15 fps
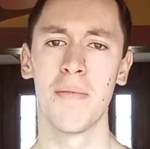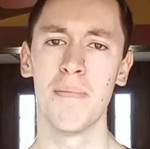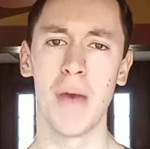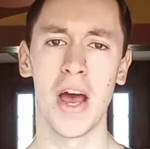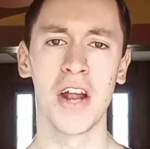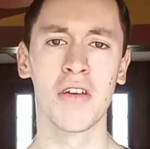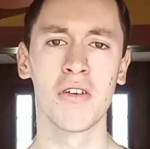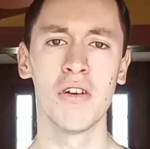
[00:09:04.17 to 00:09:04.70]
to
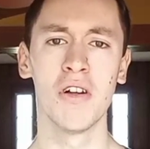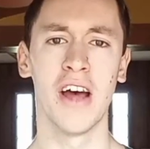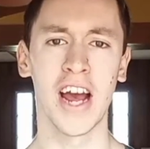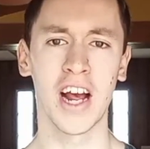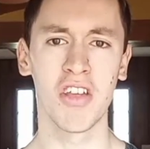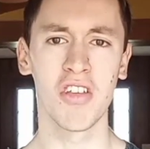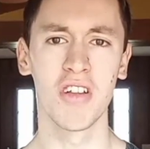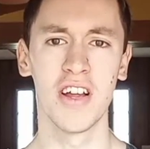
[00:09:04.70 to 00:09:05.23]
medical
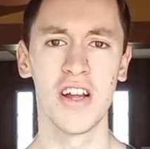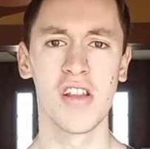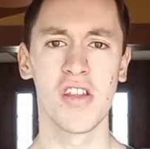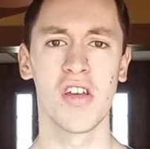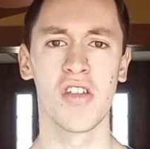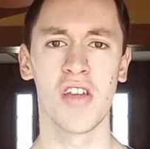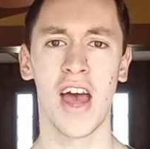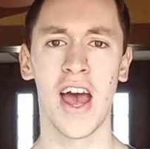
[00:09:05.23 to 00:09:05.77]
excellence
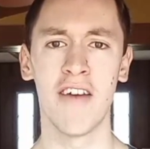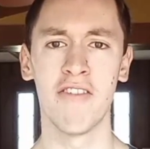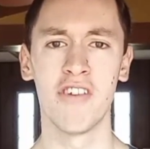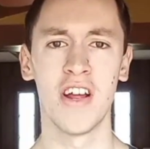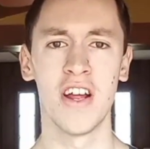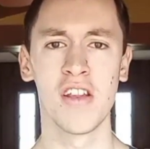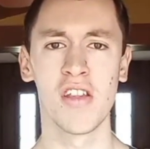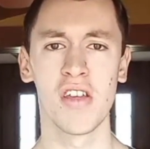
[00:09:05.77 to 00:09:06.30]
is
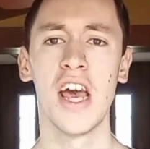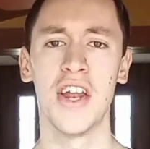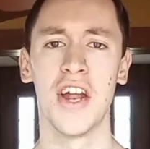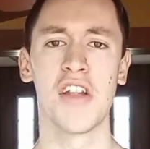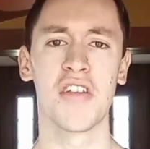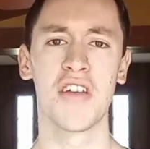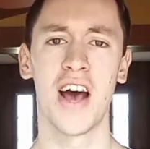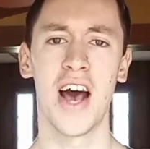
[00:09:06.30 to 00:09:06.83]
evidenced in
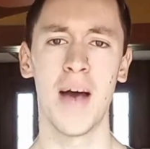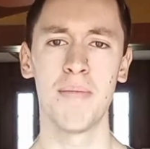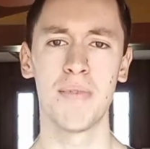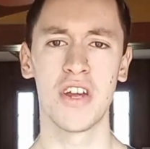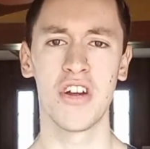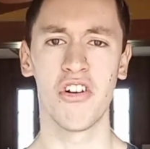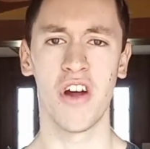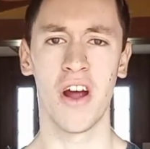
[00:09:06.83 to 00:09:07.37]
its
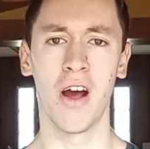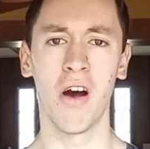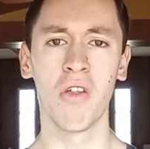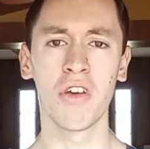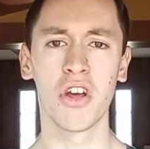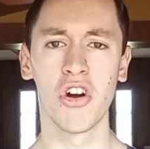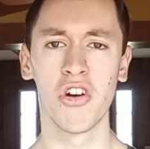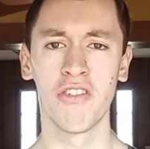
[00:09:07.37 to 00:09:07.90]
top-tier
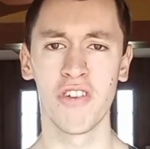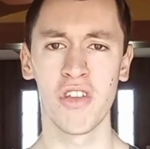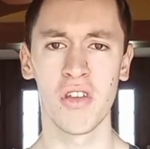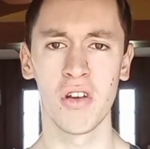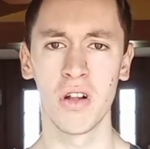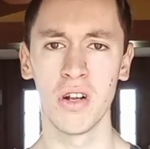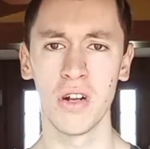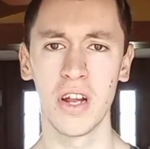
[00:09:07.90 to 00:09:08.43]
healthcare
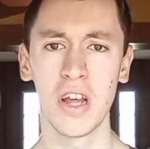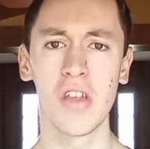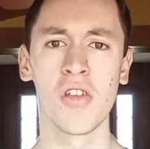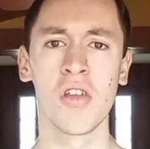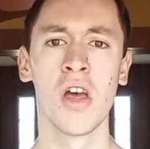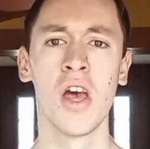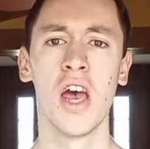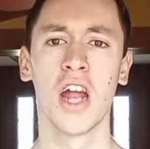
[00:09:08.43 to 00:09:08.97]
facilities,